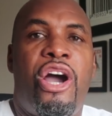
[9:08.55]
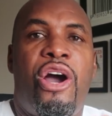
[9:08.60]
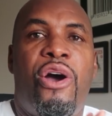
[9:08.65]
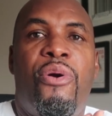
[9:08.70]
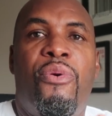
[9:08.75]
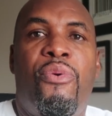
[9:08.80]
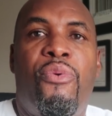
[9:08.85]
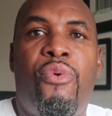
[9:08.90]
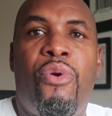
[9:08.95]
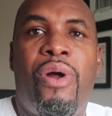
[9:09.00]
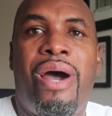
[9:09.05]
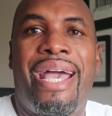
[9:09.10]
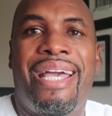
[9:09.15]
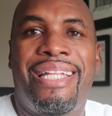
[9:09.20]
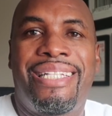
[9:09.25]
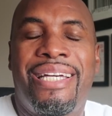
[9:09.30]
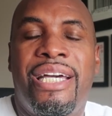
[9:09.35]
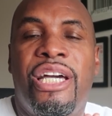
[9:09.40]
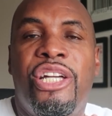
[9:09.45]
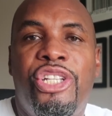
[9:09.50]
a
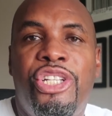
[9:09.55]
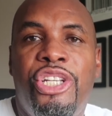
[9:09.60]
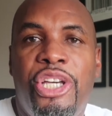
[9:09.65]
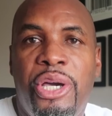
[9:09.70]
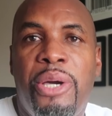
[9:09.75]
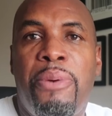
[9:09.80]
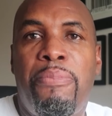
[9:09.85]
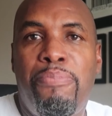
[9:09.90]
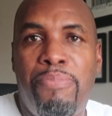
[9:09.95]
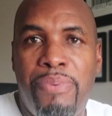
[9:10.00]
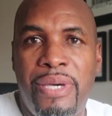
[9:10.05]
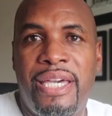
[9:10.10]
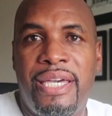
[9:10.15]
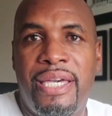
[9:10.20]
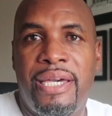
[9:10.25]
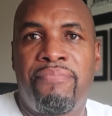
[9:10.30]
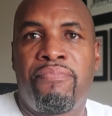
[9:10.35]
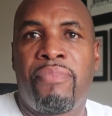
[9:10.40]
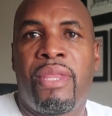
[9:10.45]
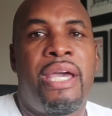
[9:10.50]
right to
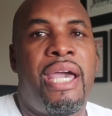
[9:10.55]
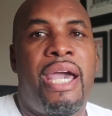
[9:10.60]
be.